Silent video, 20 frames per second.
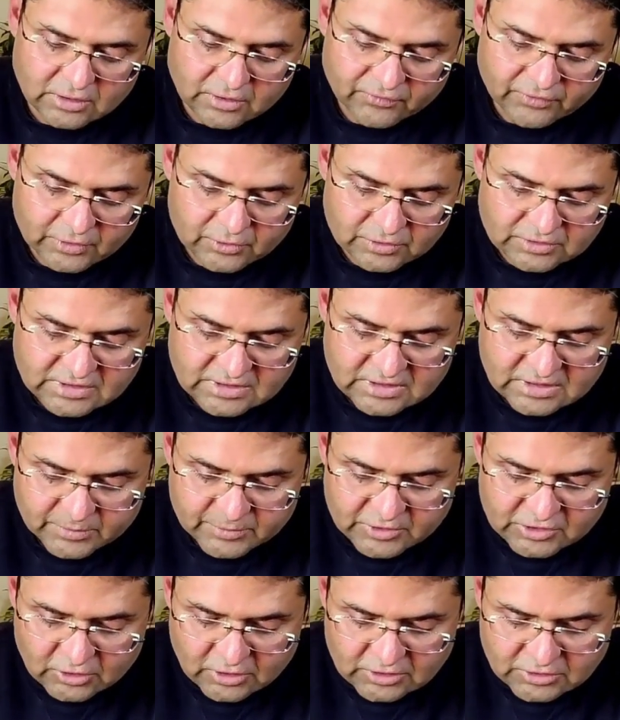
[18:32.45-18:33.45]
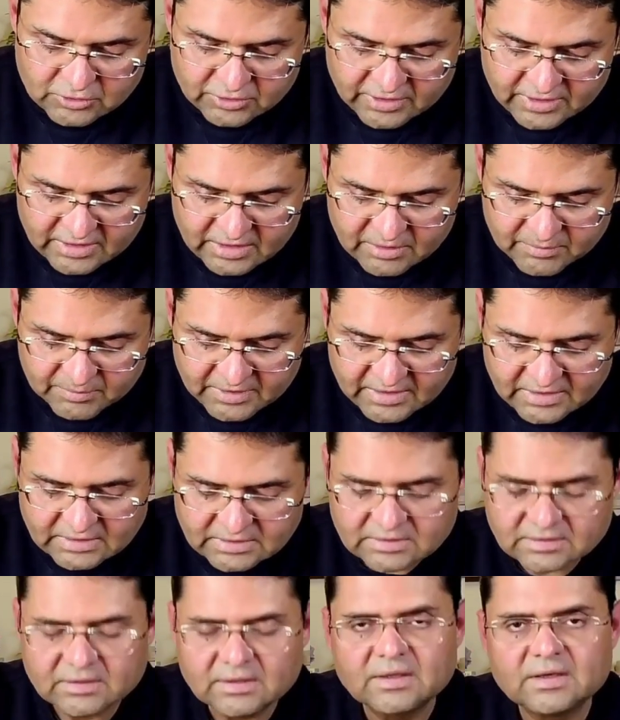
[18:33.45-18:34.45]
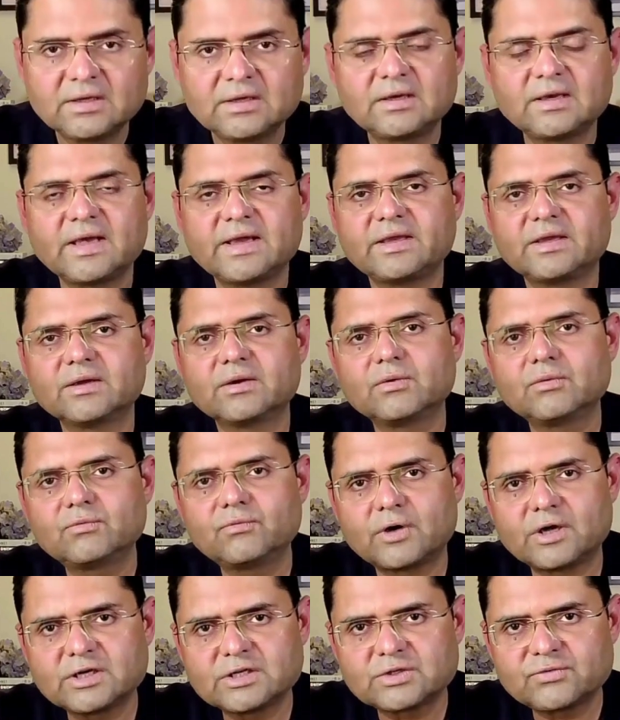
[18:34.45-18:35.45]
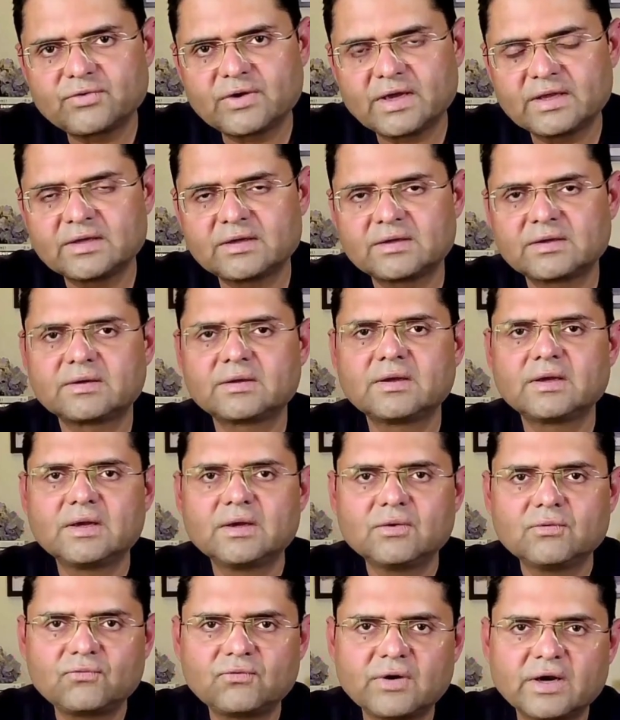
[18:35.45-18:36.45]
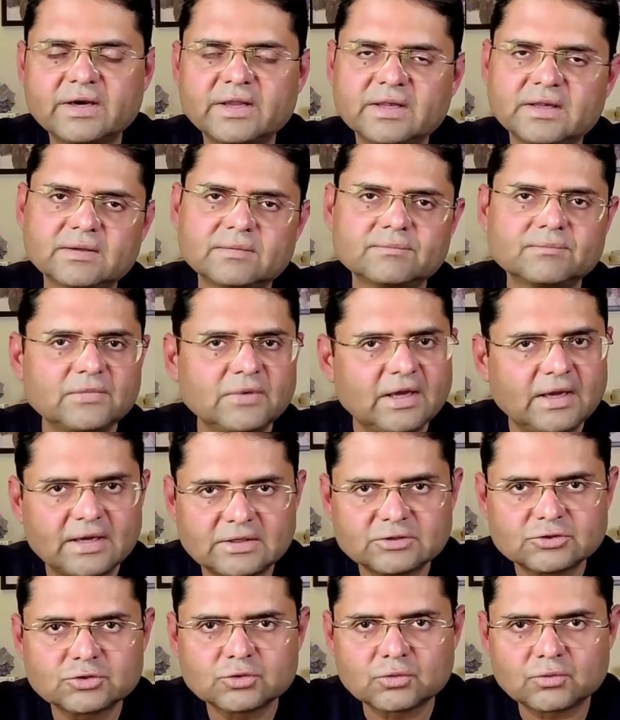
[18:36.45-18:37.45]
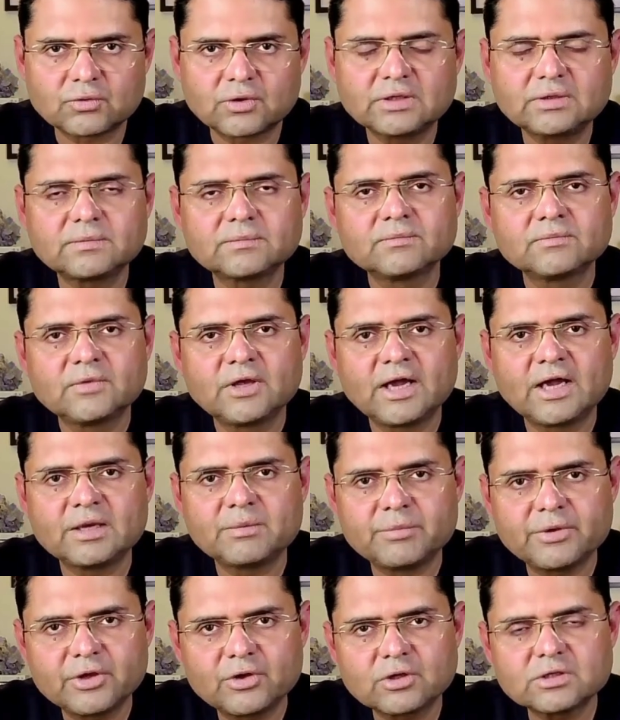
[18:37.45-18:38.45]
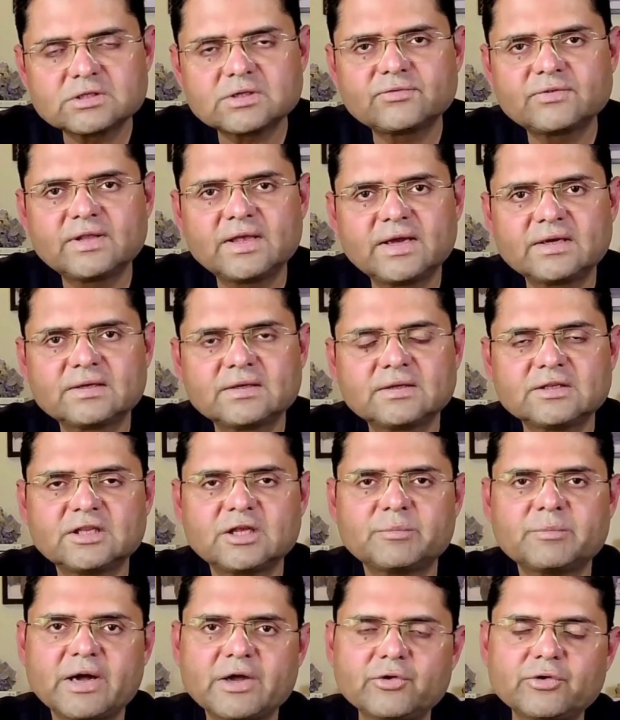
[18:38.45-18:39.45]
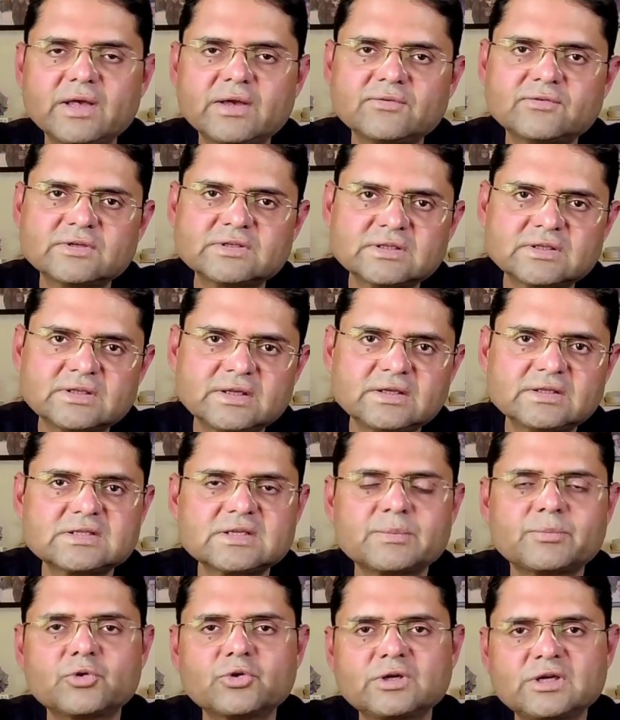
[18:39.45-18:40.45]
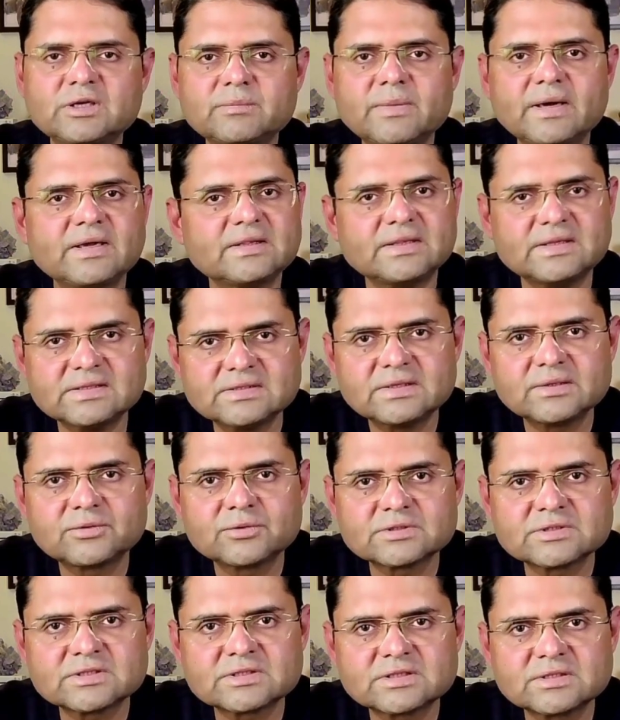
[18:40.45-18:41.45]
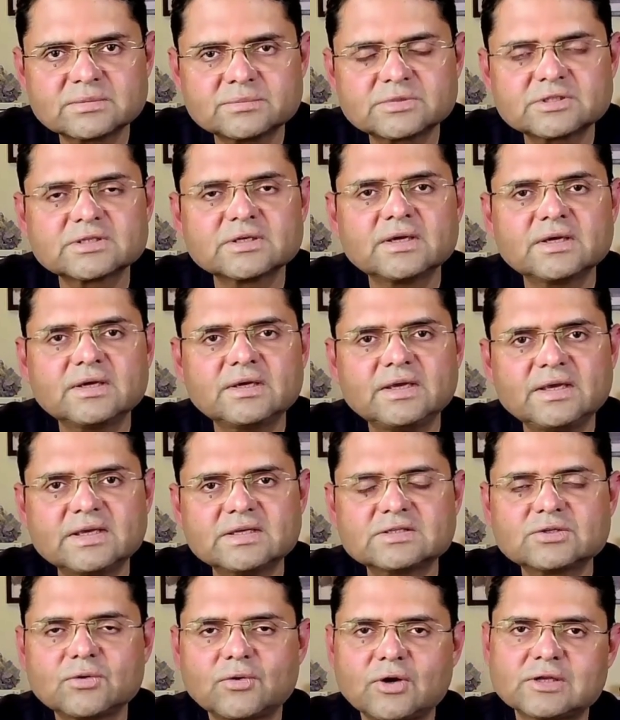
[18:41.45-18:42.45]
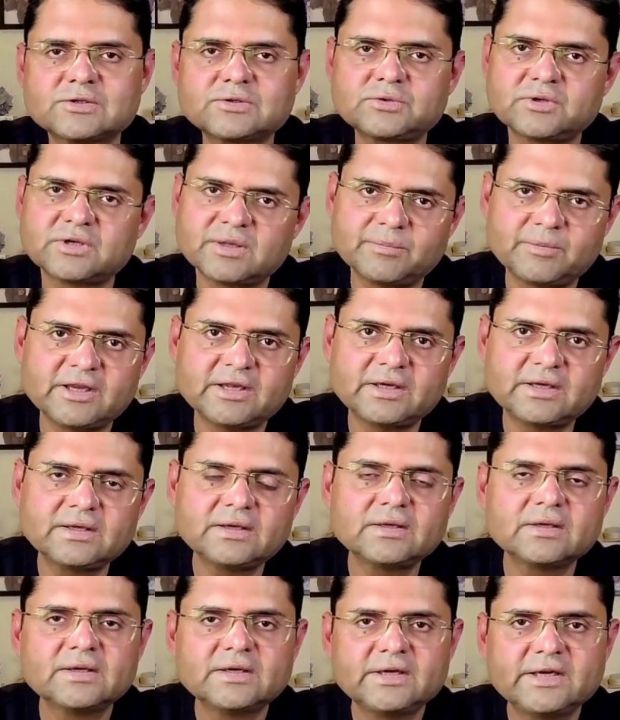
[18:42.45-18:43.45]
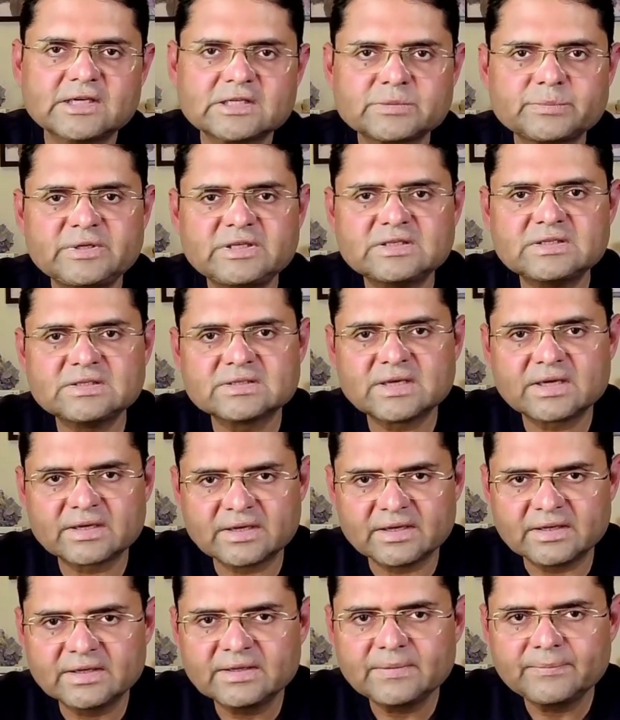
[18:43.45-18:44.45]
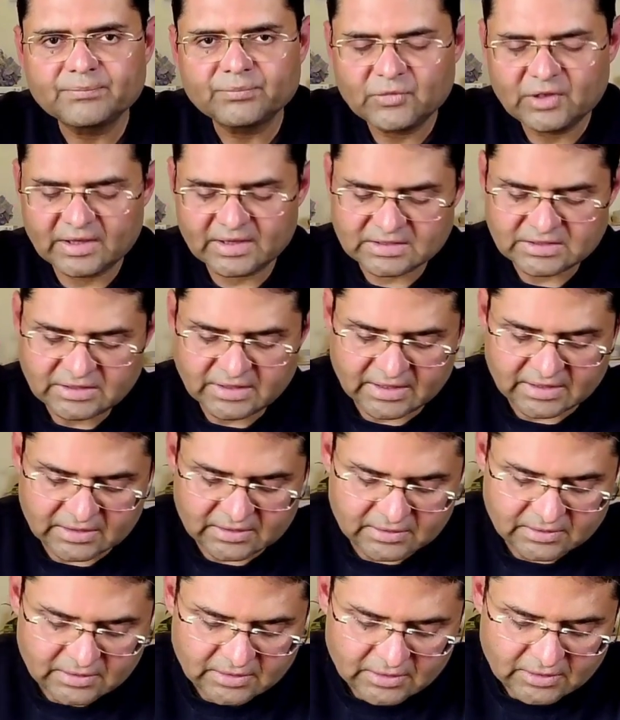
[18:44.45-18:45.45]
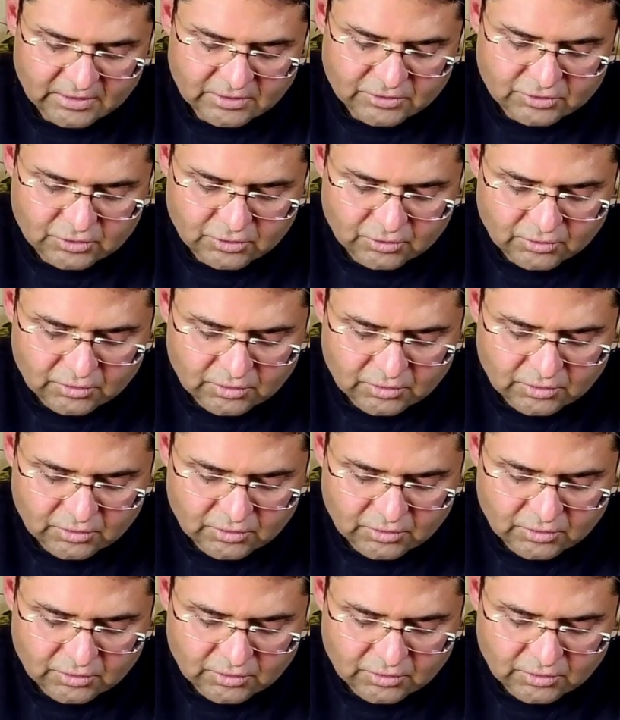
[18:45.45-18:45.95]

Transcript: Destruction of ecosystem is also taking place, like forest fire, flooding, and so on. And because of that, the biodiversity supported by these ecosystems is also depleting. Species are getting extinct.